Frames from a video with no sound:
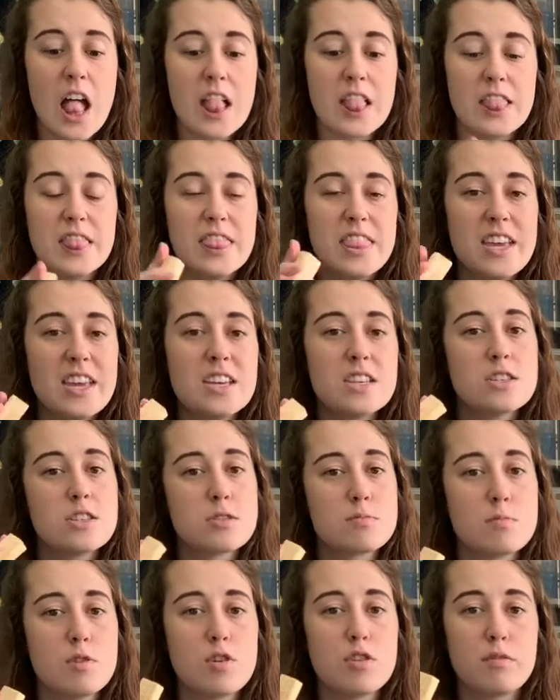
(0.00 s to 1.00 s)

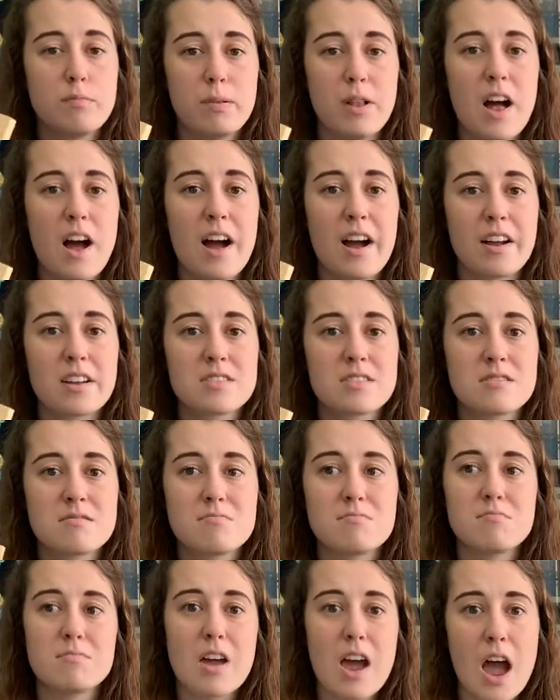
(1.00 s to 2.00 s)
these smooth blocks
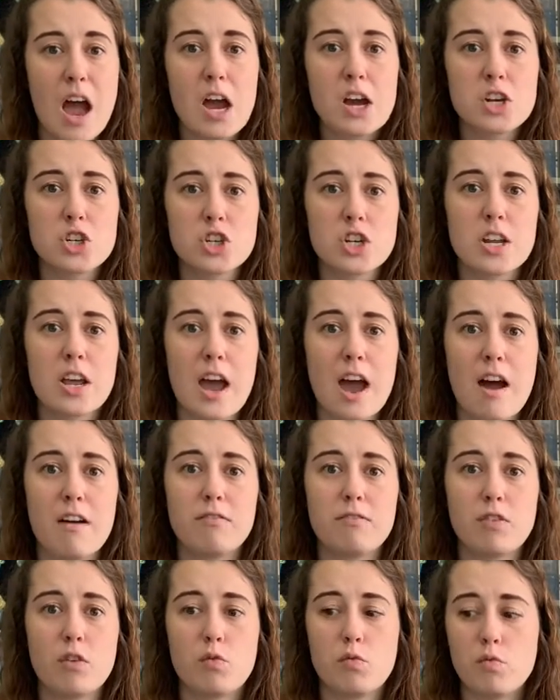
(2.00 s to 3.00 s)
actually
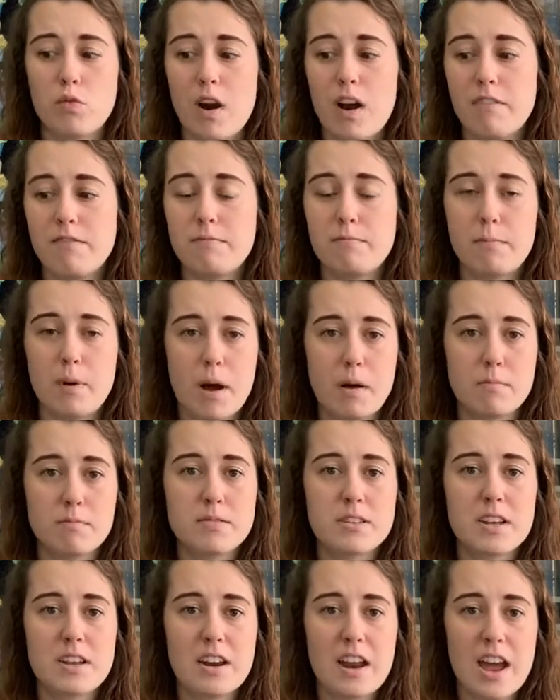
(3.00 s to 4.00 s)
have rough
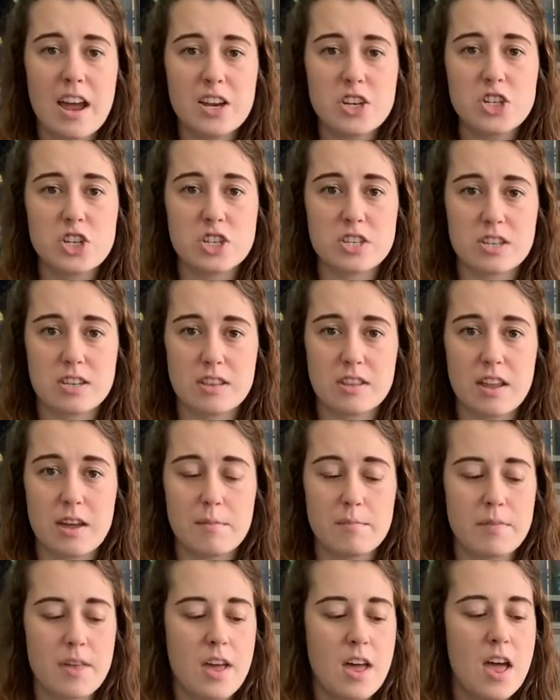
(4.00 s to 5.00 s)
bumps and edges in them.